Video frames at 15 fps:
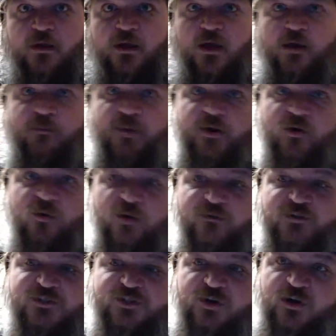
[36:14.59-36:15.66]
But
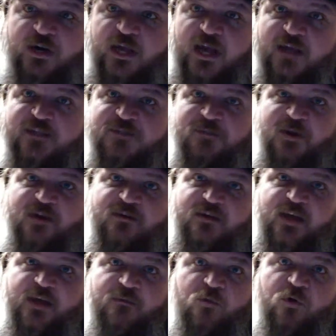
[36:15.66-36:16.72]
whoever's starting, I expect to
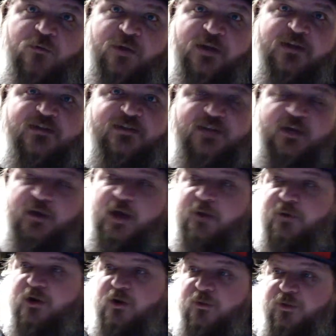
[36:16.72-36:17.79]
get more minutes, and I
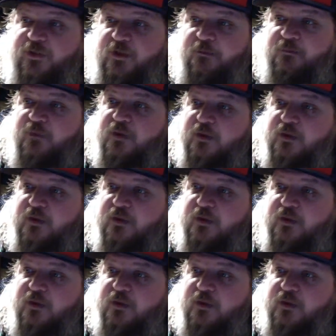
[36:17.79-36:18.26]
would go with them.